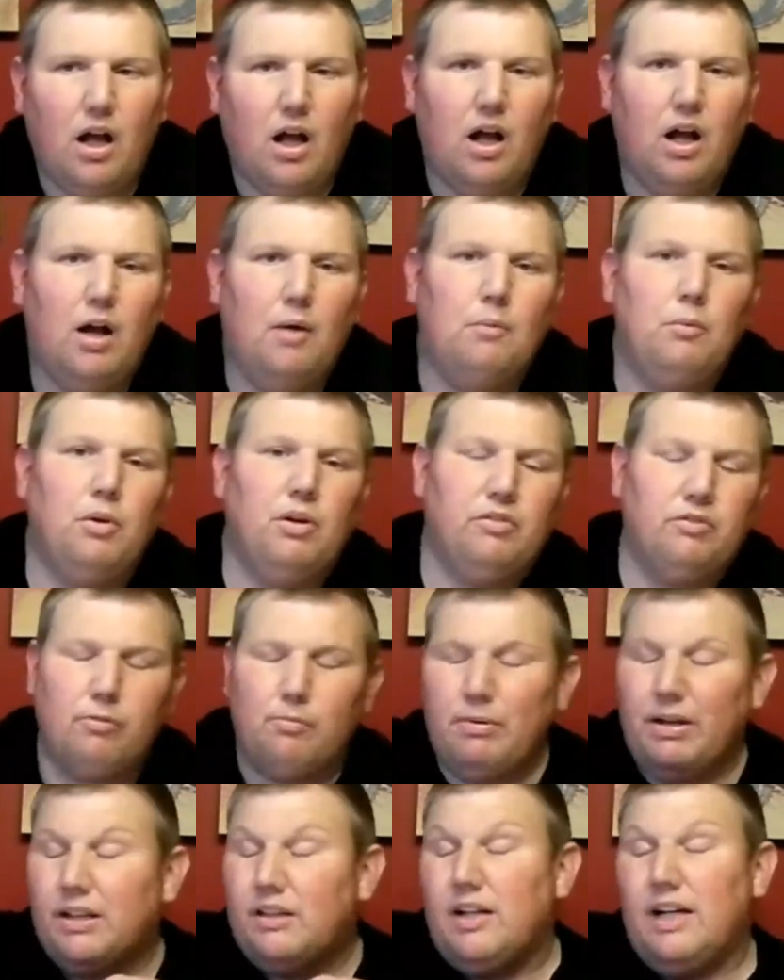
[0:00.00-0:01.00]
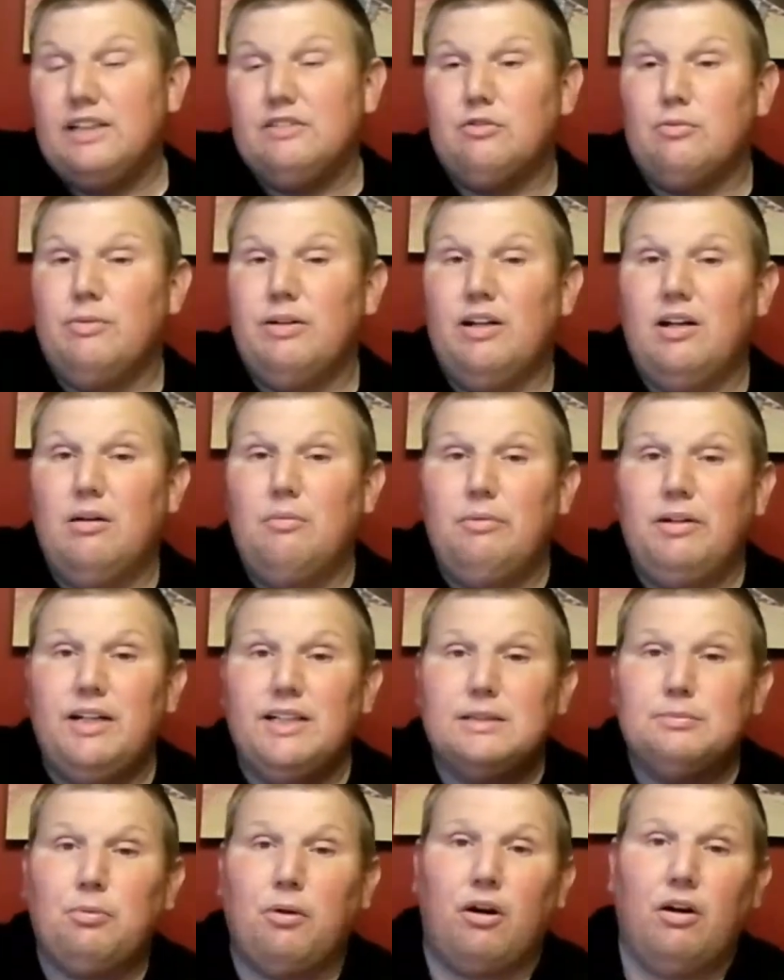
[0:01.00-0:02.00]
Look for big things from him. He
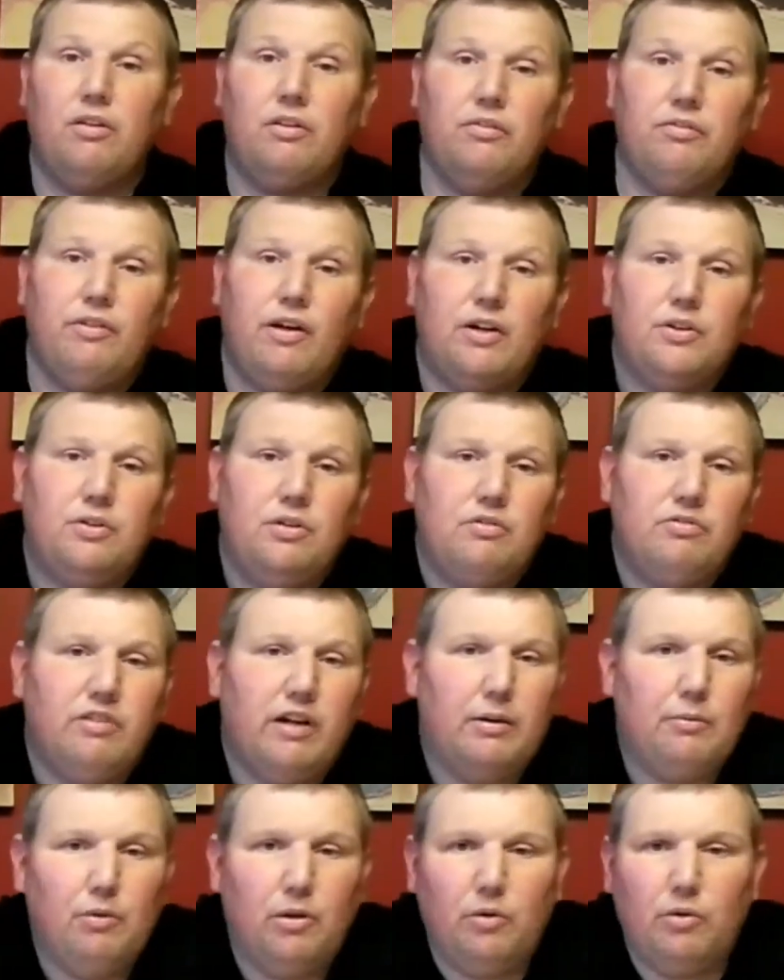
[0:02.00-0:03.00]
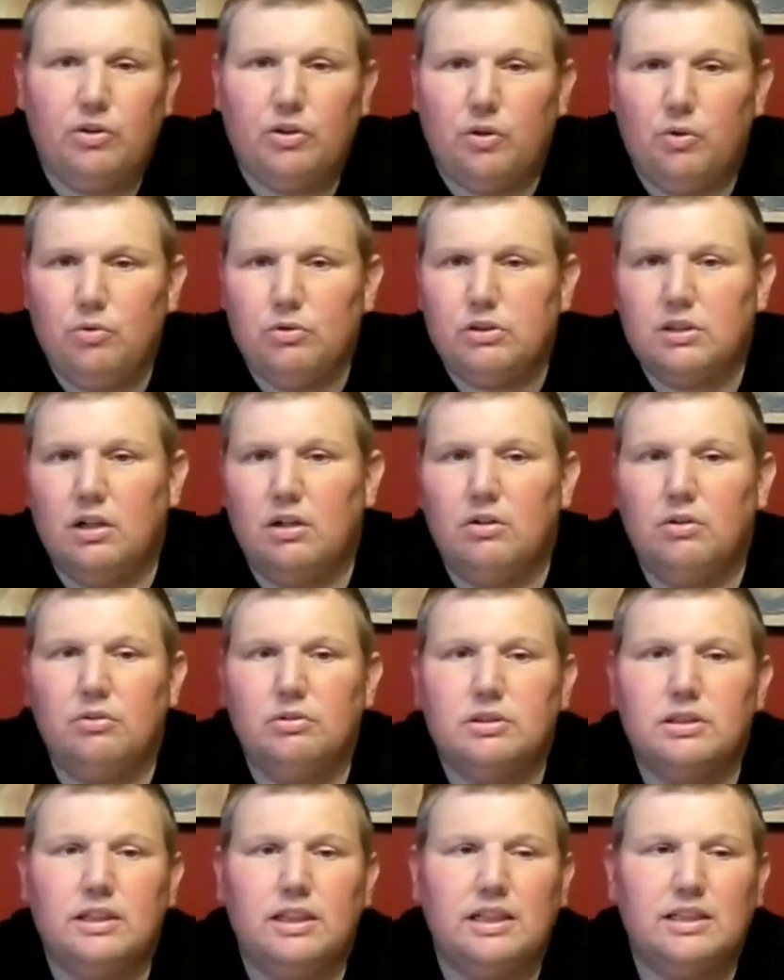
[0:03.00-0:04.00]
is part of the Fatu family with
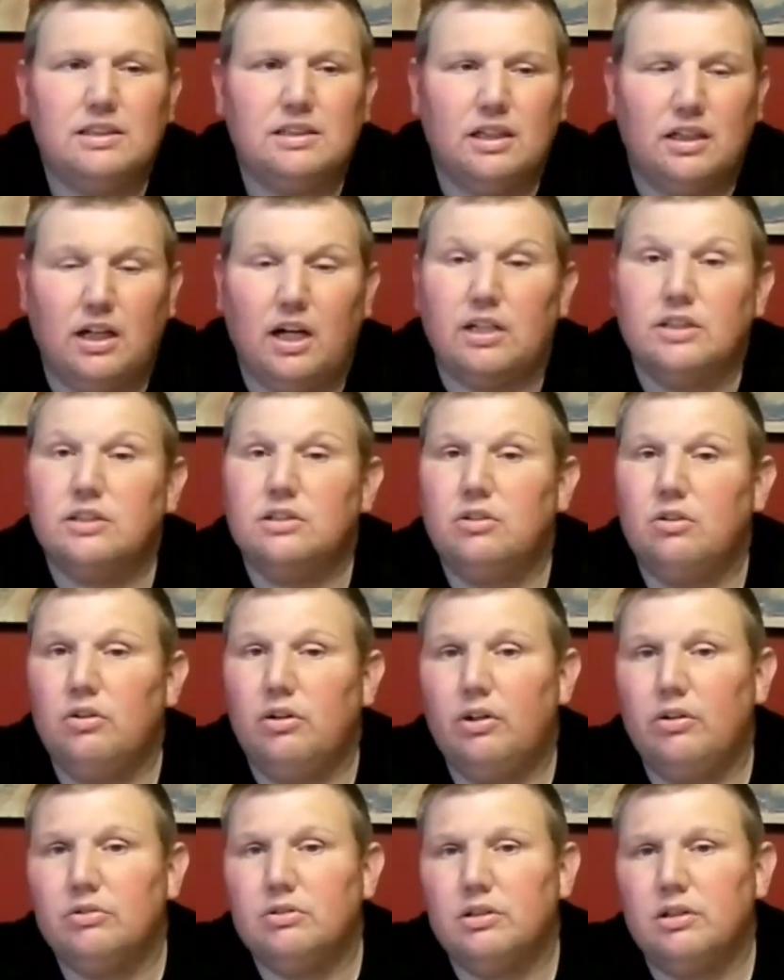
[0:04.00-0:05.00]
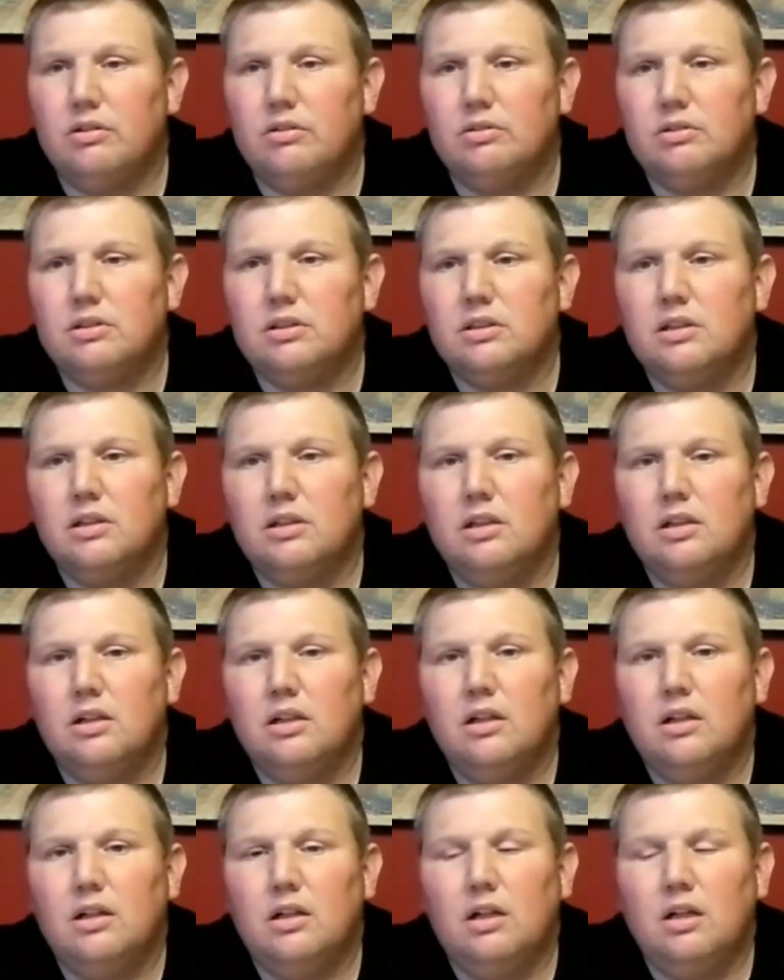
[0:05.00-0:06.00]
Usos. He is the cousin to the Usos.
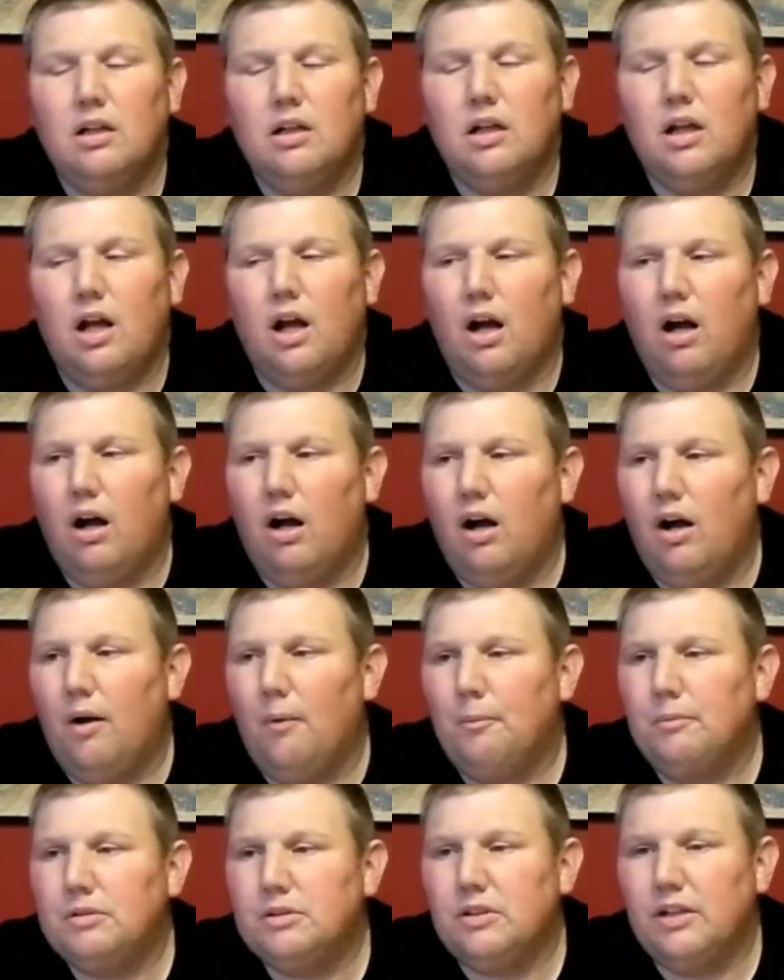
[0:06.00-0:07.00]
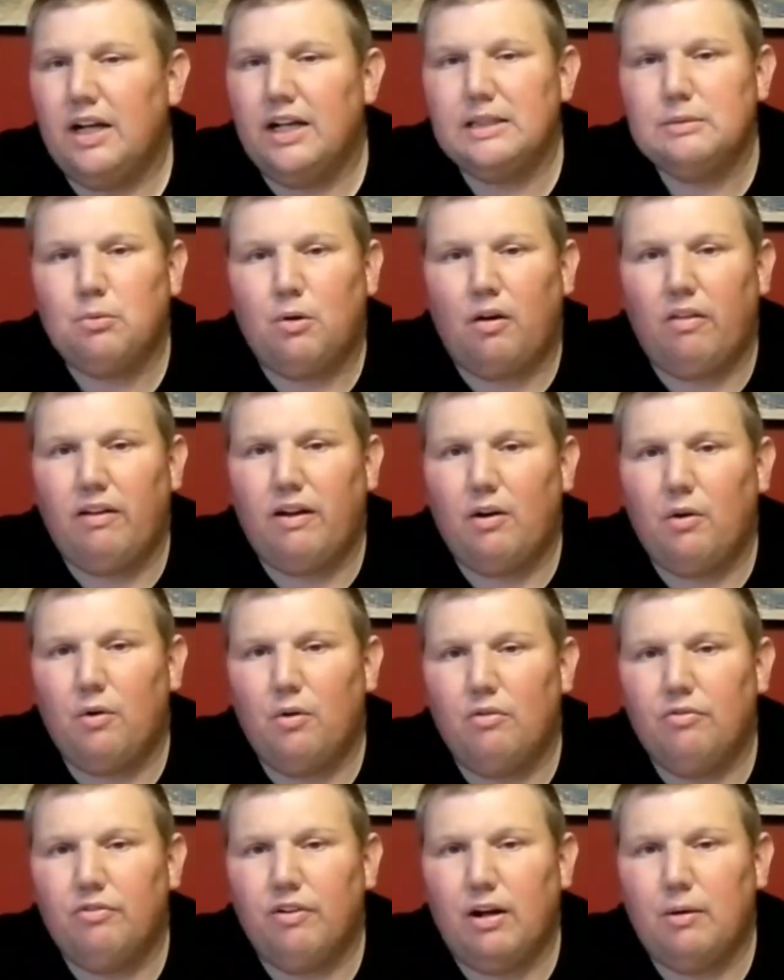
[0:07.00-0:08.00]
So yeah, he's part of that
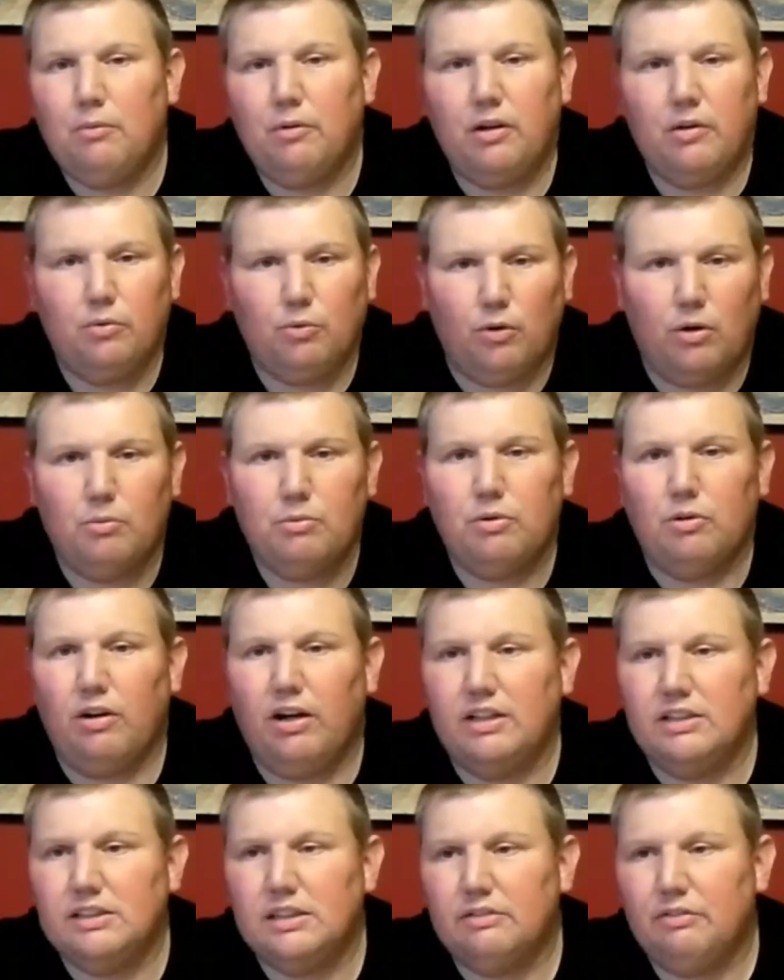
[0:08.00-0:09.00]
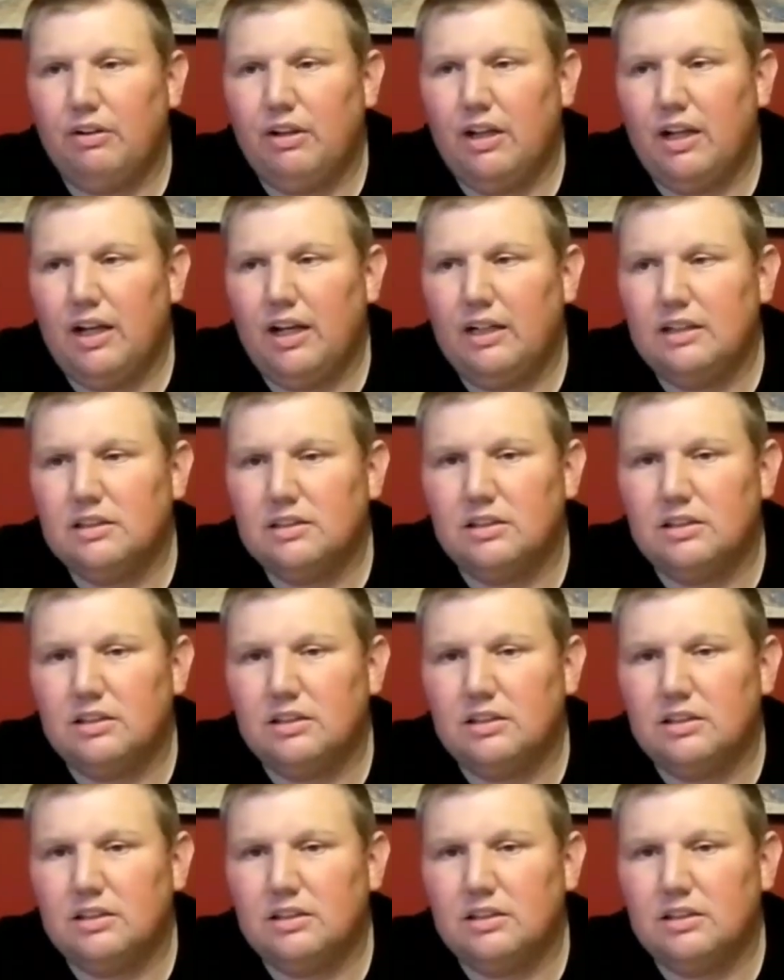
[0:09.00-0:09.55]
whole family of Roman Reigns and everything.